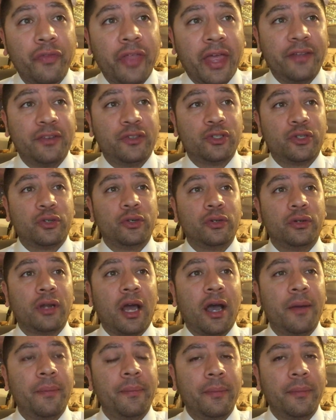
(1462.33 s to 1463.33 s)
they screwed
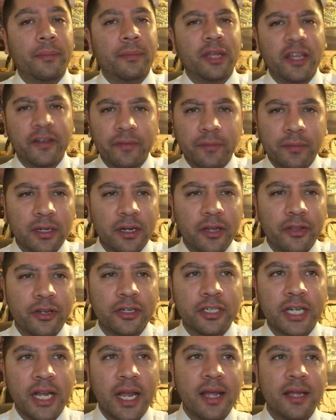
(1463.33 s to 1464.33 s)
up. Give them
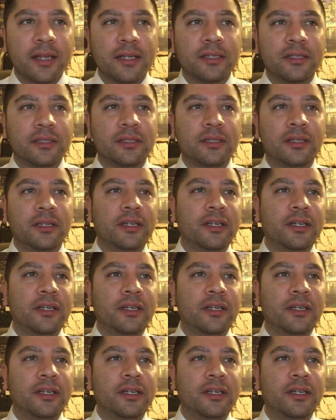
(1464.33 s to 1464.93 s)
another chance.